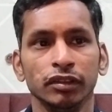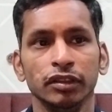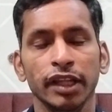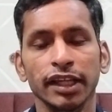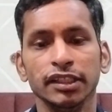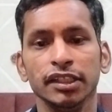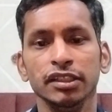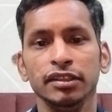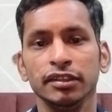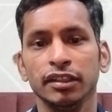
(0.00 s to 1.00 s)
Next
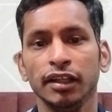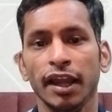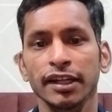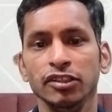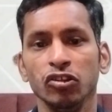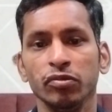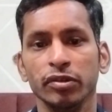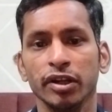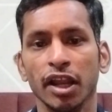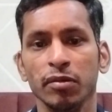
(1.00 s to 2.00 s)
is kinds of
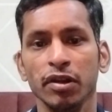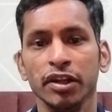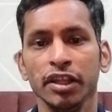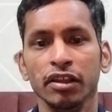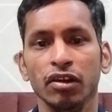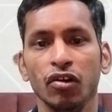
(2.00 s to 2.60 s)
reliability,